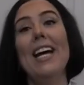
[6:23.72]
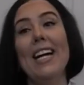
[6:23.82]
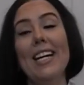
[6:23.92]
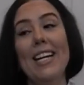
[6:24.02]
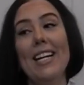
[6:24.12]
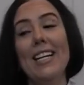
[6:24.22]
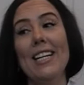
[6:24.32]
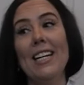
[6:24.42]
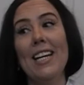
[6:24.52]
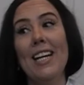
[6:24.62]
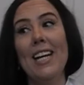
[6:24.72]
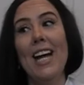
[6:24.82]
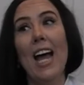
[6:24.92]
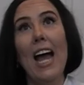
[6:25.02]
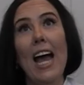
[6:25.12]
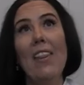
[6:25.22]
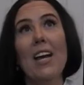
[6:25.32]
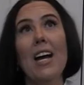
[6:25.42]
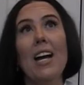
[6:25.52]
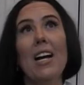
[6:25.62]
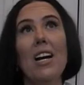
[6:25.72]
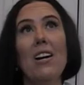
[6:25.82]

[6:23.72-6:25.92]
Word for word: and I think I got